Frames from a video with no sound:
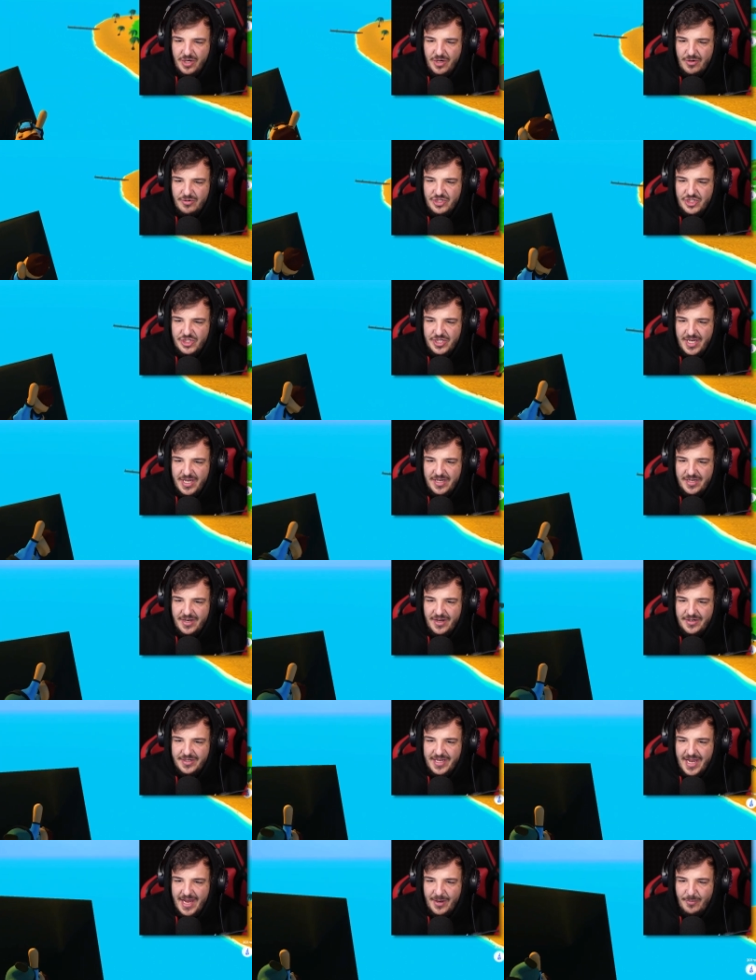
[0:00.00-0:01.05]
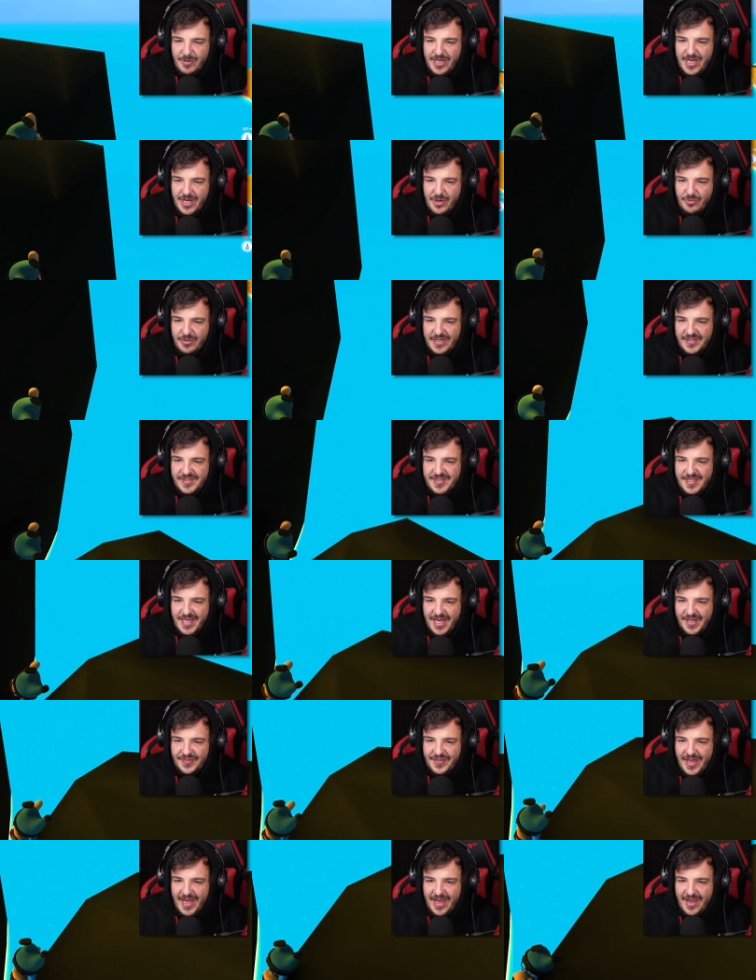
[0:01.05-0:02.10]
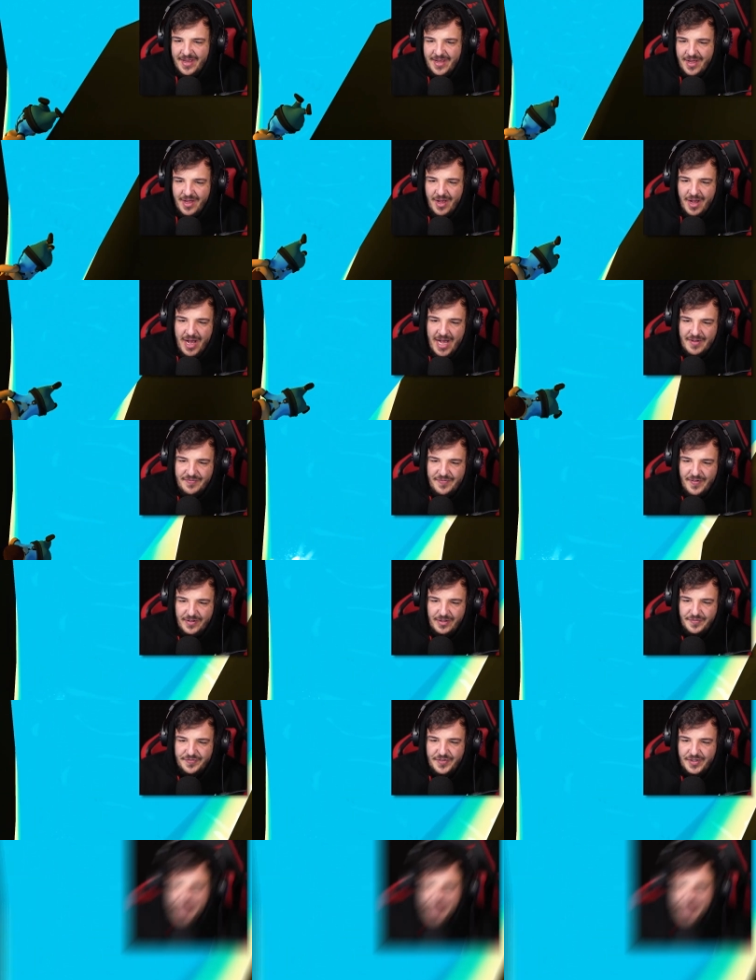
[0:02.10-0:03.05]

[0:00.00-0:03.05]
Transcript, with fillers: Oh, shit. Okay, we need to restart that. I fell off